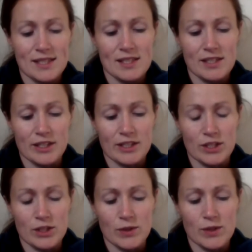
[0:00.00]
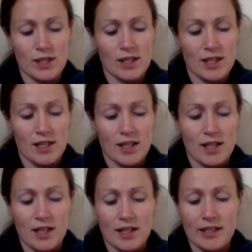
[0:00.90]
the certitude,
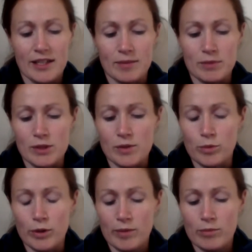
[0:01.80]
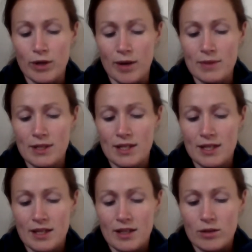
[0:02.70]
I am the Supreme Brahman,
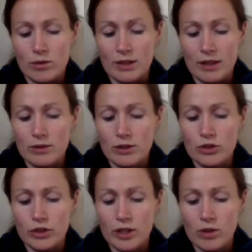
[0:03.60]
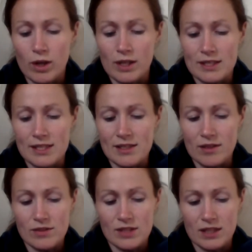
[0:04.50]
without the three qualities
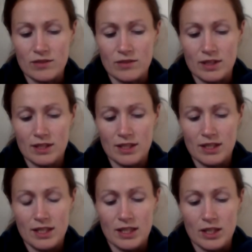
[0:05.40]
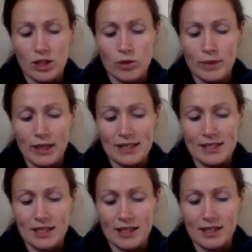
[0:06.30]
of sattva,
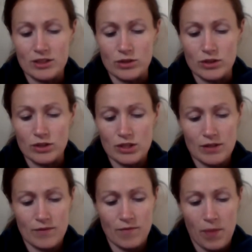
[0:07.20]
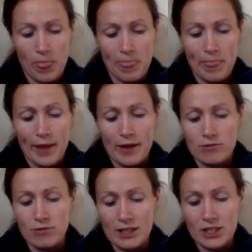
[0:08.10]
illuminating, and others.
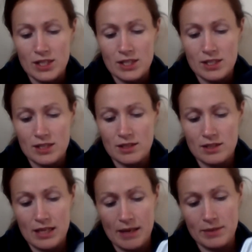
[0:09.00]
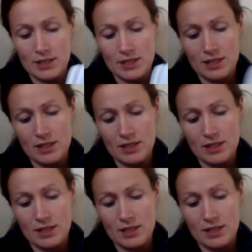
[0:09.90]
Rajas, tamas.